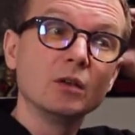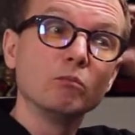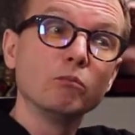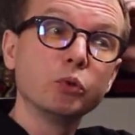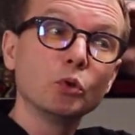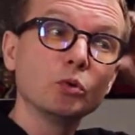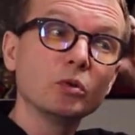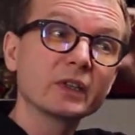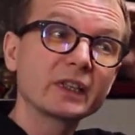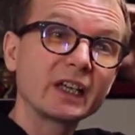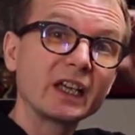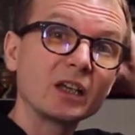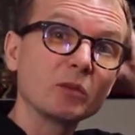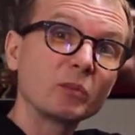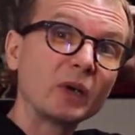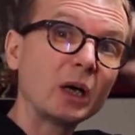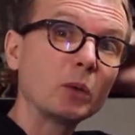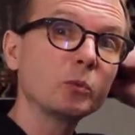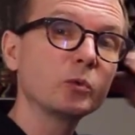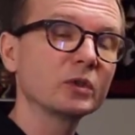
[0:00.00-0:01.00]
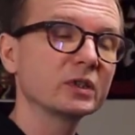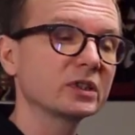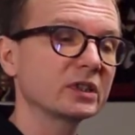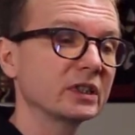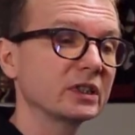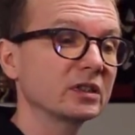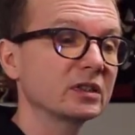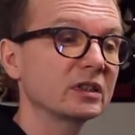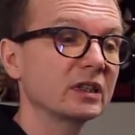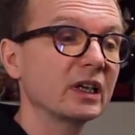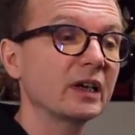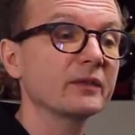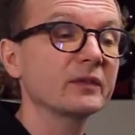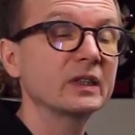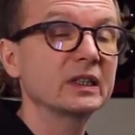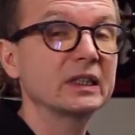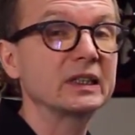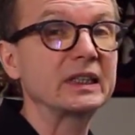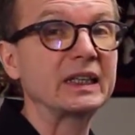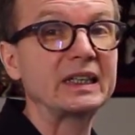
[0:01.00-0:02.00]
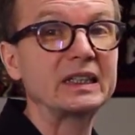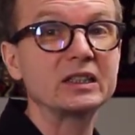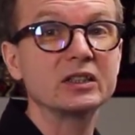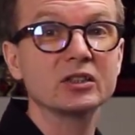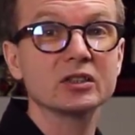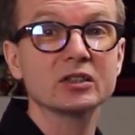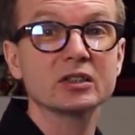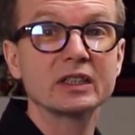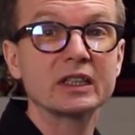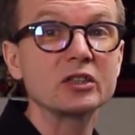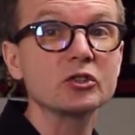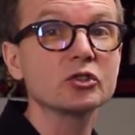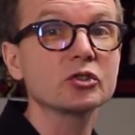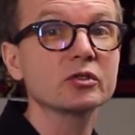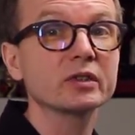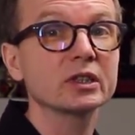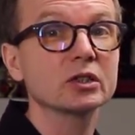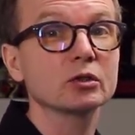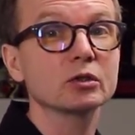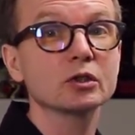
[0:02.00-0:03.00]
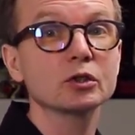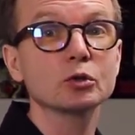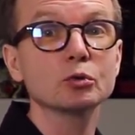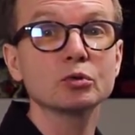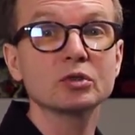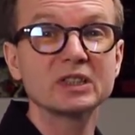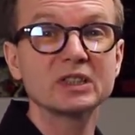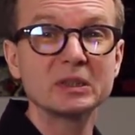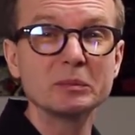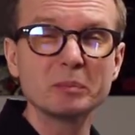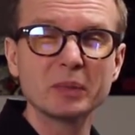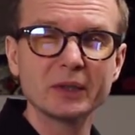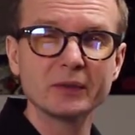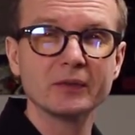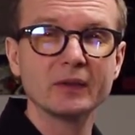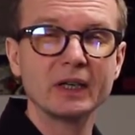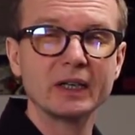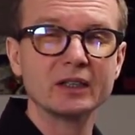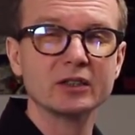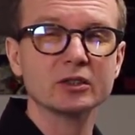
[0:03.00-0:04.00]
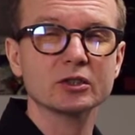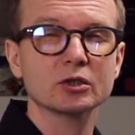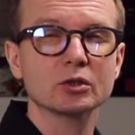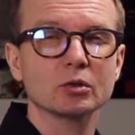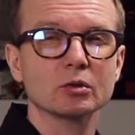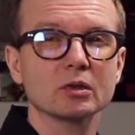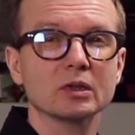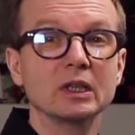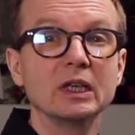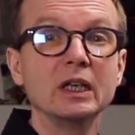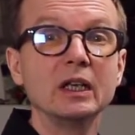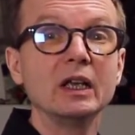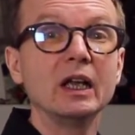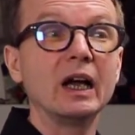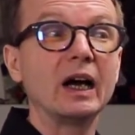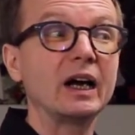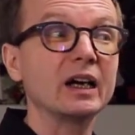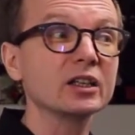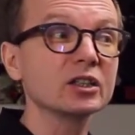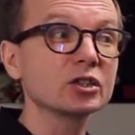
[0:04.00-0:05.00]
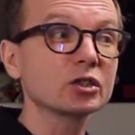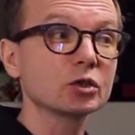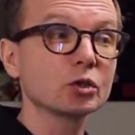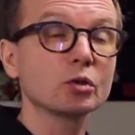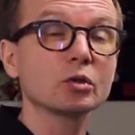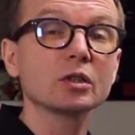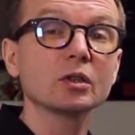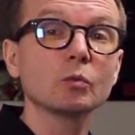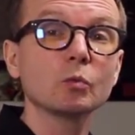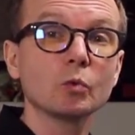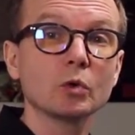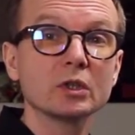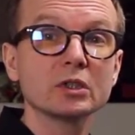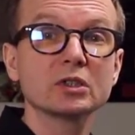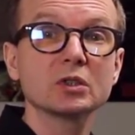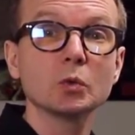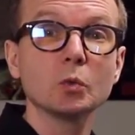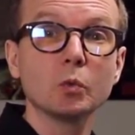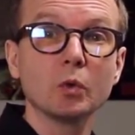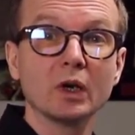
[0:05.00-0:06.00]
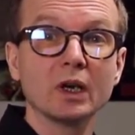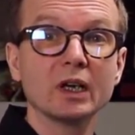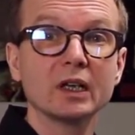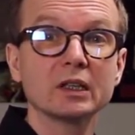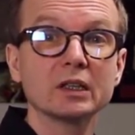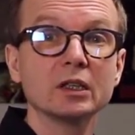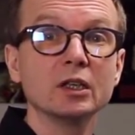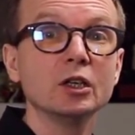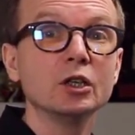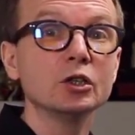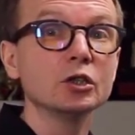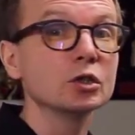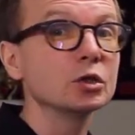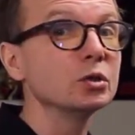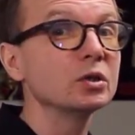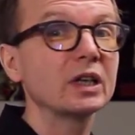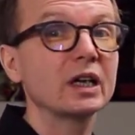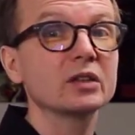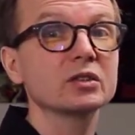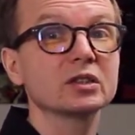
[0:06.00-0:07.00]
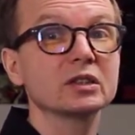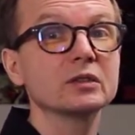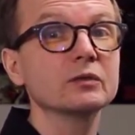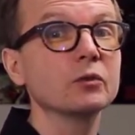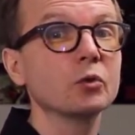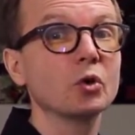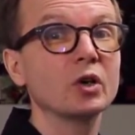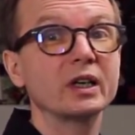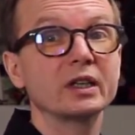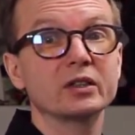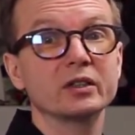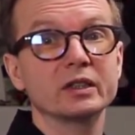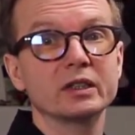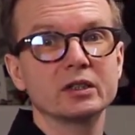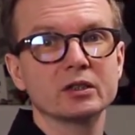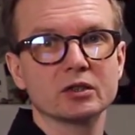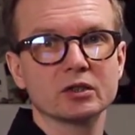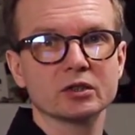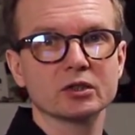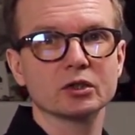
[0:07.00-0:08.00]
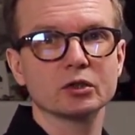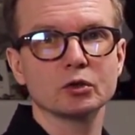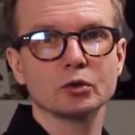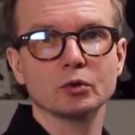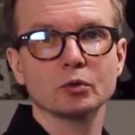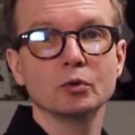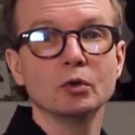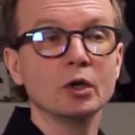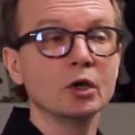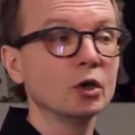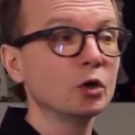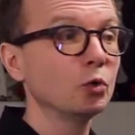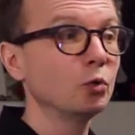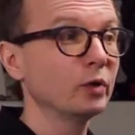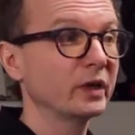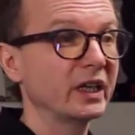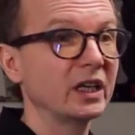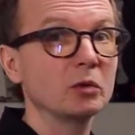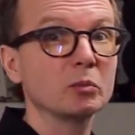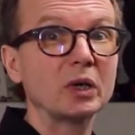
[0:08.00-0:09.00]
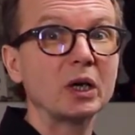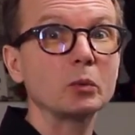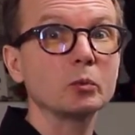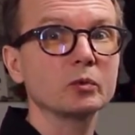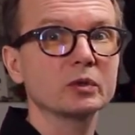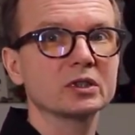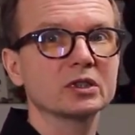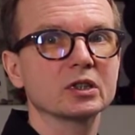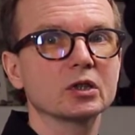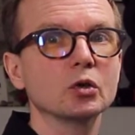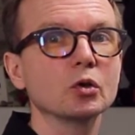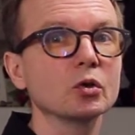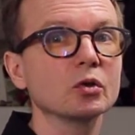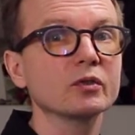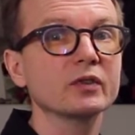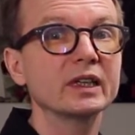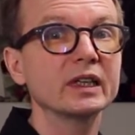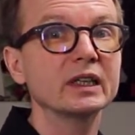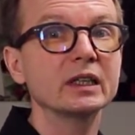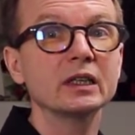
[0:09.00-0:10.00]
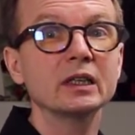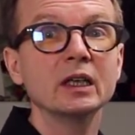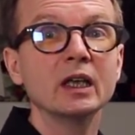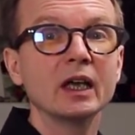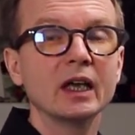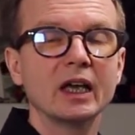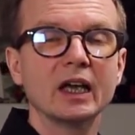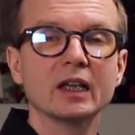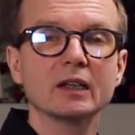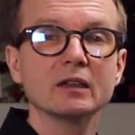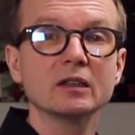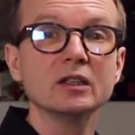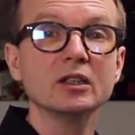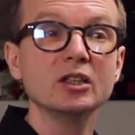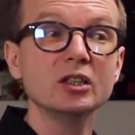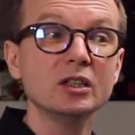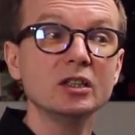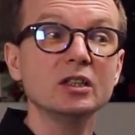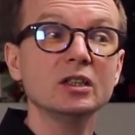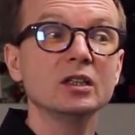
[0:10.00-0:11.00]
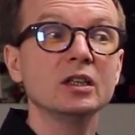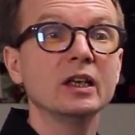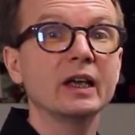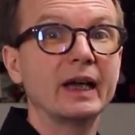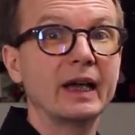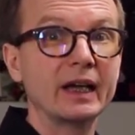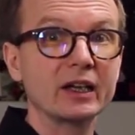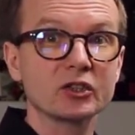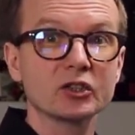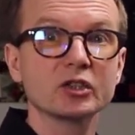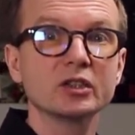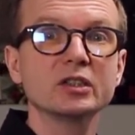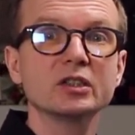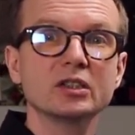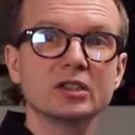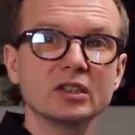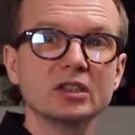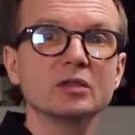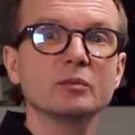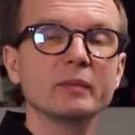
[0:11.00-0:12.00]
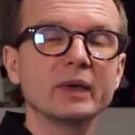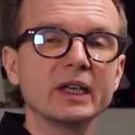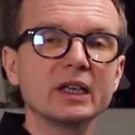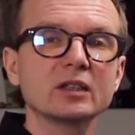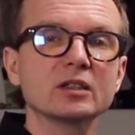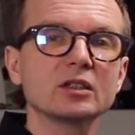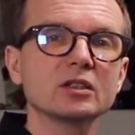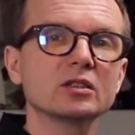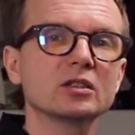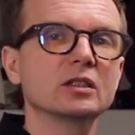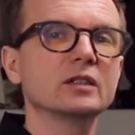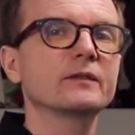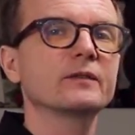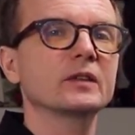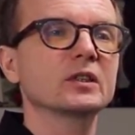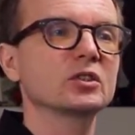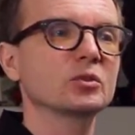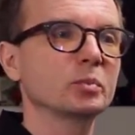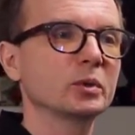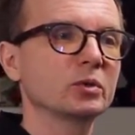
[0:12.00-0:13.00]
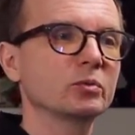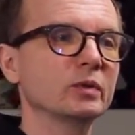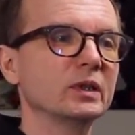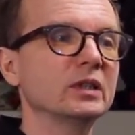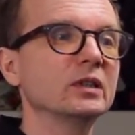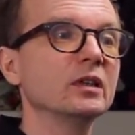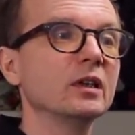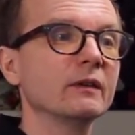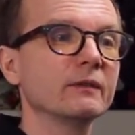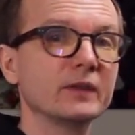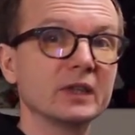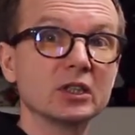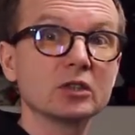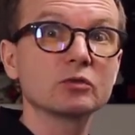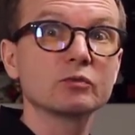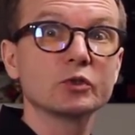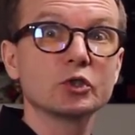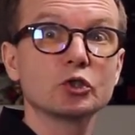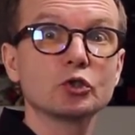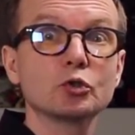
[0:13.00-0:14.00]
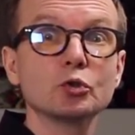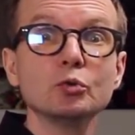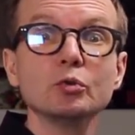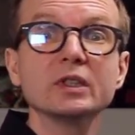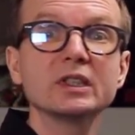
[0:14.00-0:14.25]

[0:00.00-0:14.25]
Boole came up with this stuff in the 19th century in order to simplify Aristotle. Aristotle was the one 2,400 years ago who came up with the whole thing, and he actually did make this difference between things which do